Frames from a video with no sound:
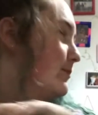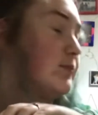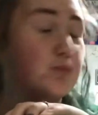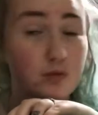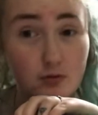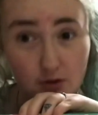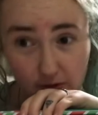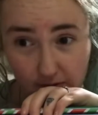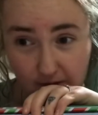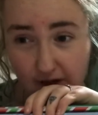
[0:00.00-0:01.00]
Bro,
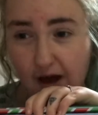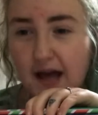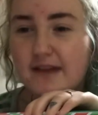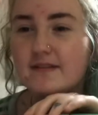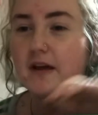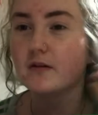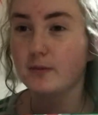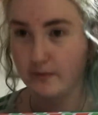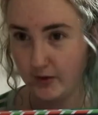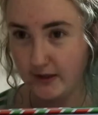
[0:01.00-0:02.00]
I've never
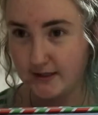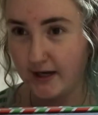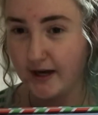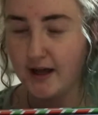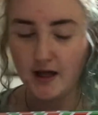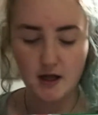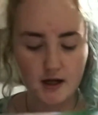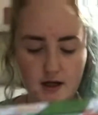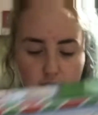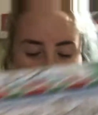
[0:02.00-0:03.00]
been more excited. Look,